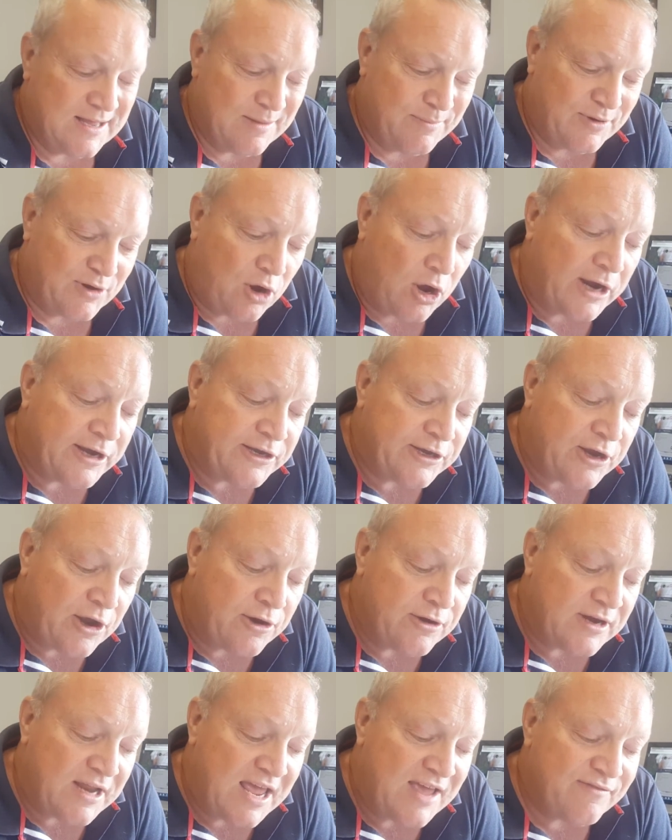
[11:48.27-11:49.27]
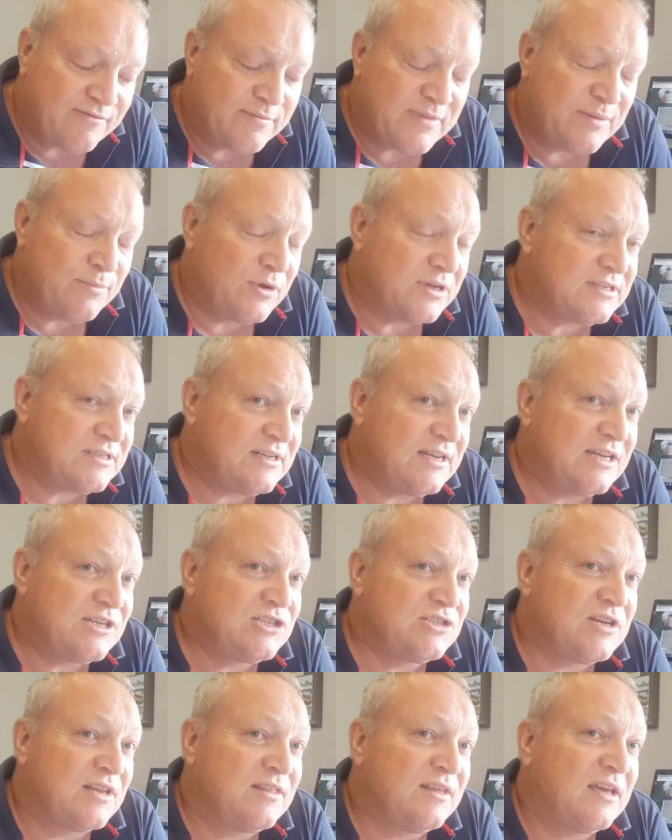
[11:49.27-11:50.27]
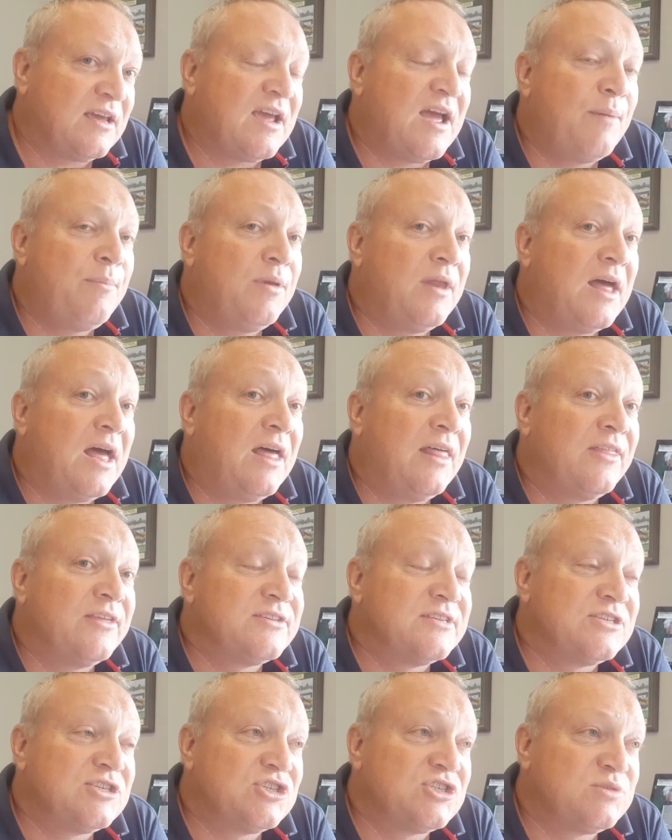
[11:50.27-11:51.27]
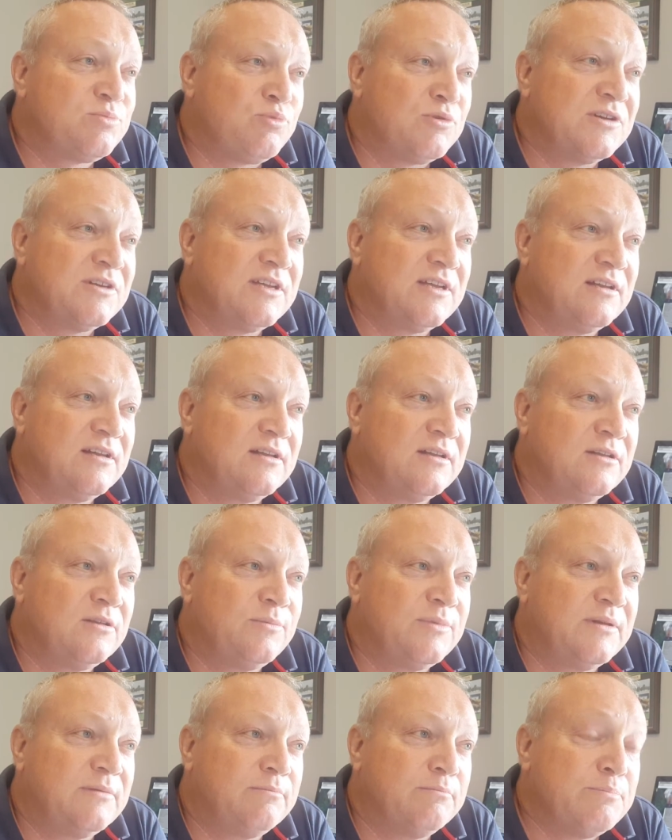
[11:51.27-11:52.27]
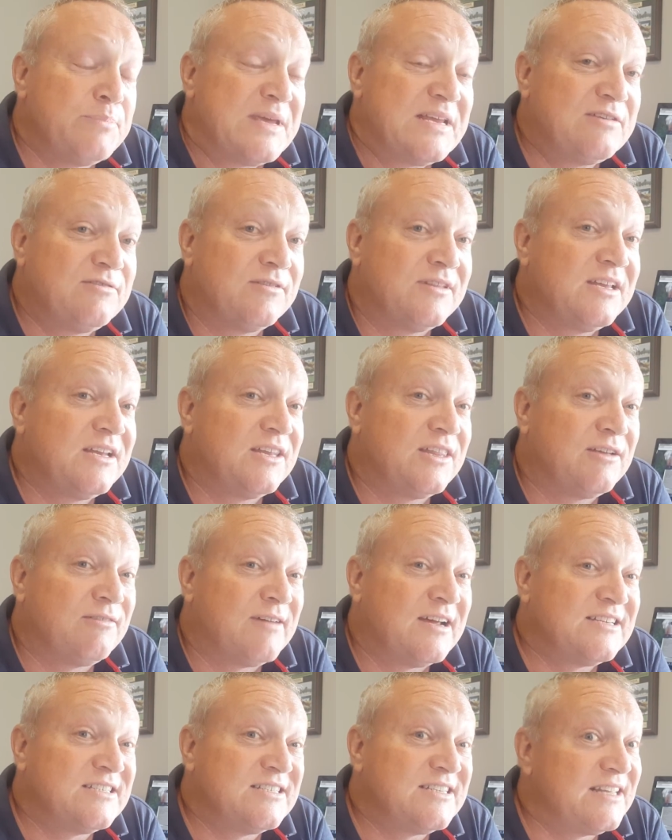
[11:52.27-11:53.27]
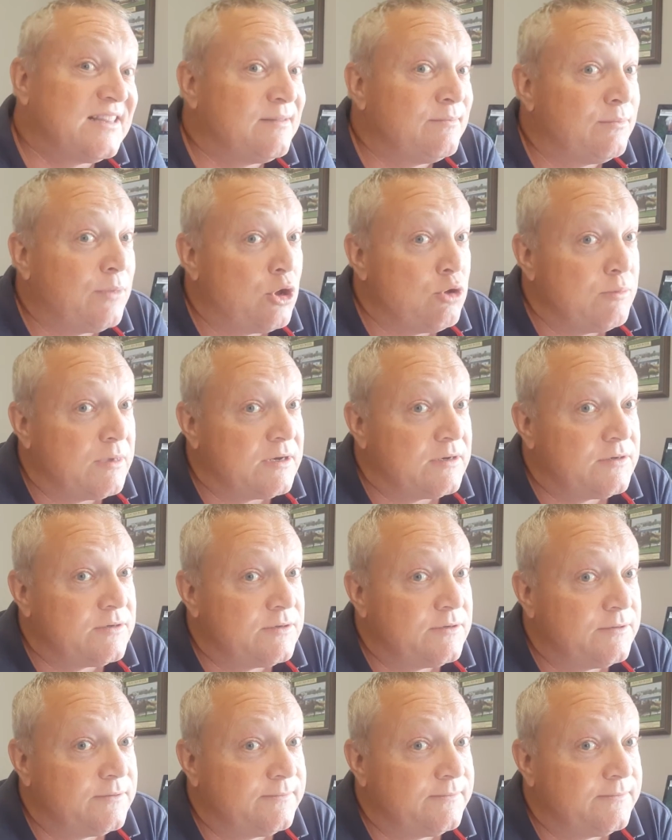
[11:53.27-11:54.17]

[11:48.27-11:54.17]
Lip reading: But I don't have him in my selections. I think a couple of others are just sprinting a little bit better at the end of their races at the moment.